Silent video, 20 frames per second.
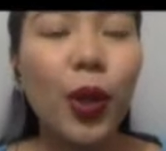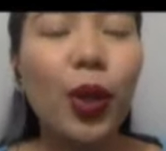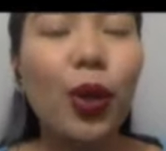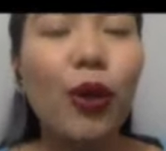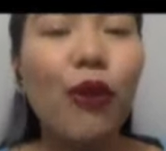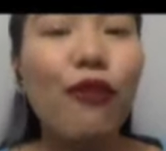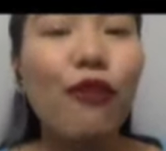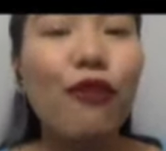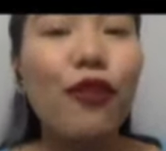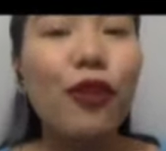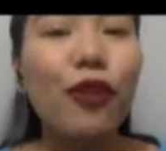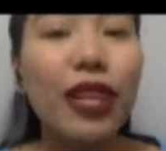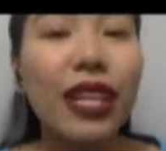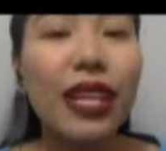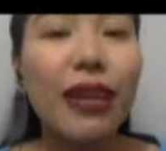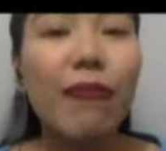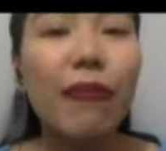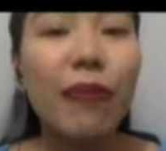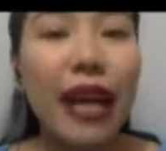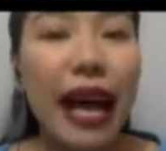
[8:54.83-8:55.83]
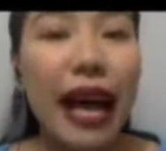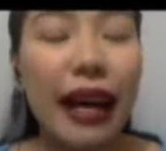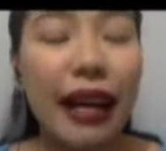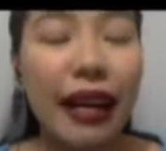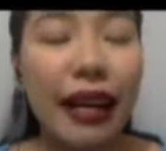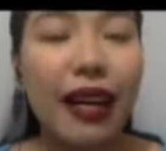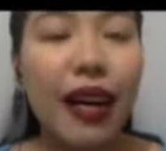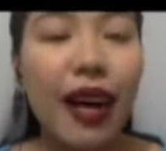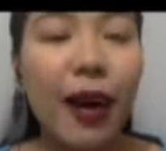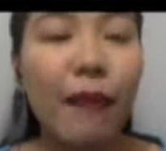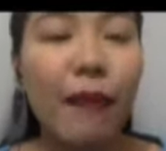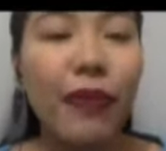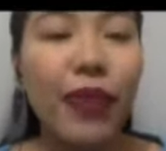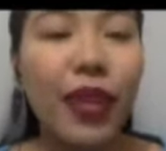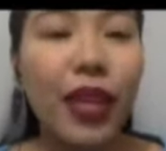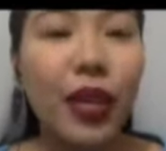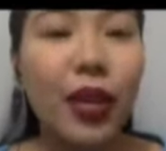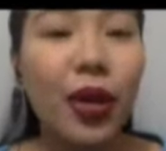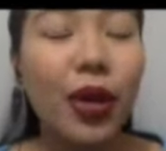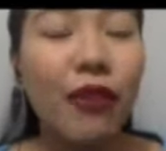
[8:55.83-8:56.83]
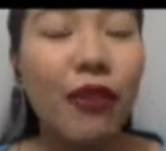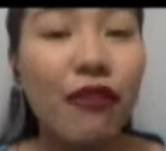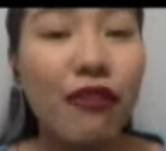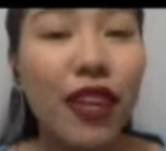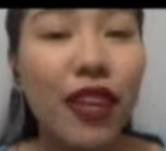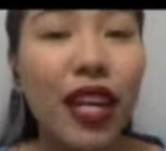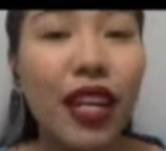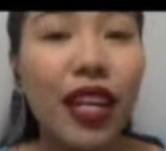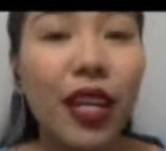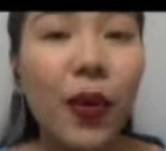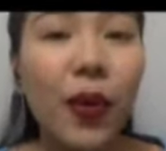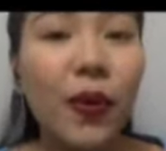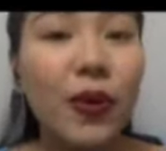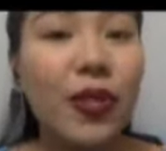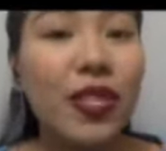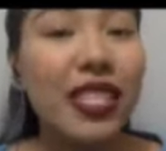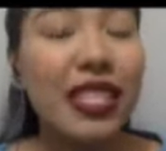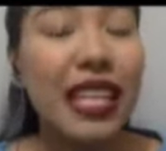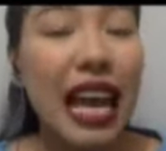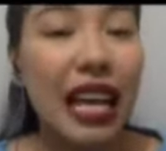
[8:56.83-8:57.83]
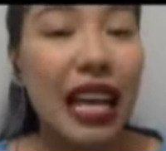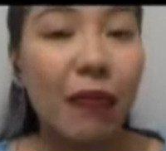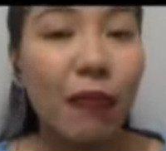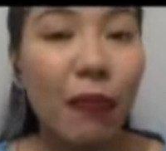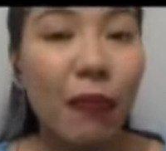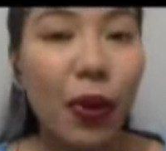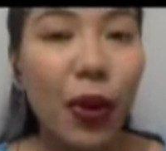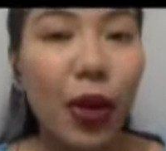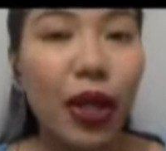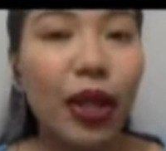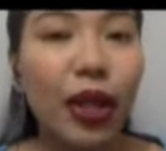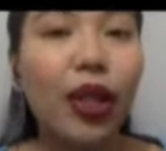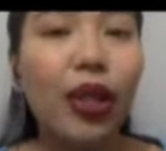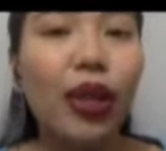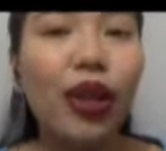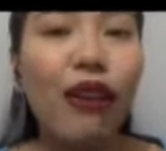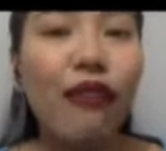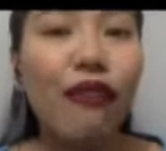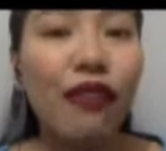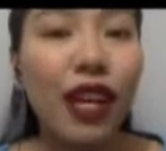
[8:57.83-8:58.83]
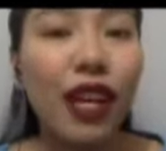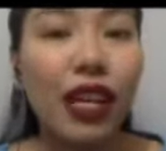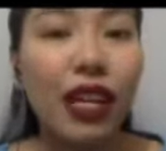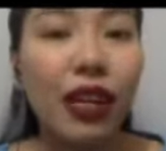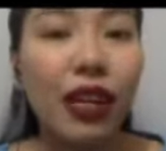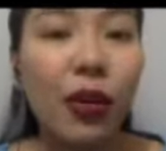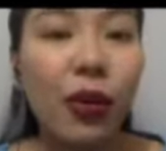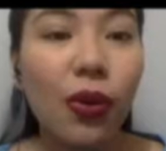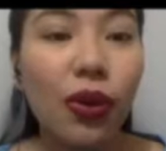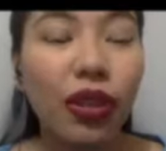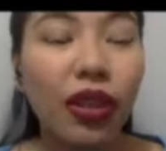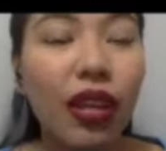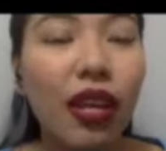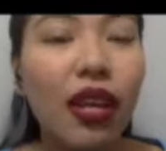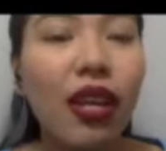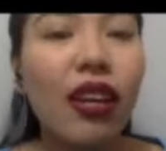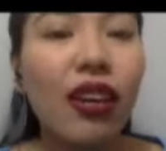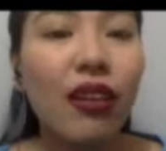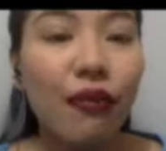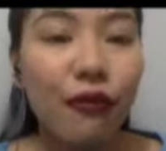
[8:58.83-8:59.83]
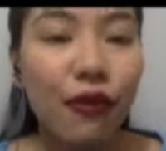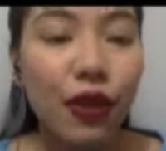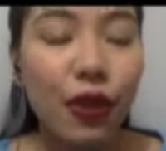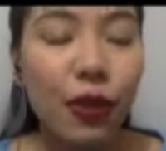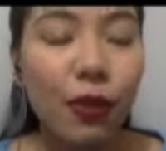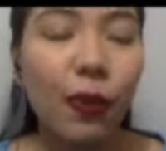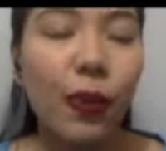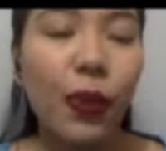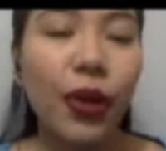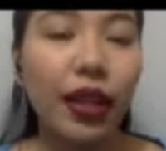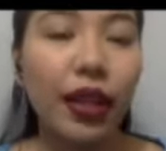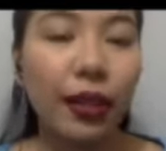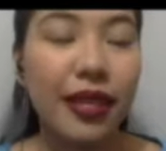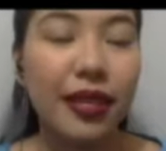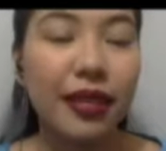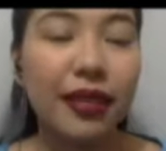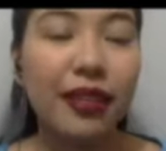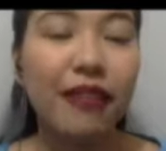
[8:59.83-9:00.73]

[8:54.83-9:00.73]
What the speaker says: to fully back up your very own standpoint, your very own viewpoint.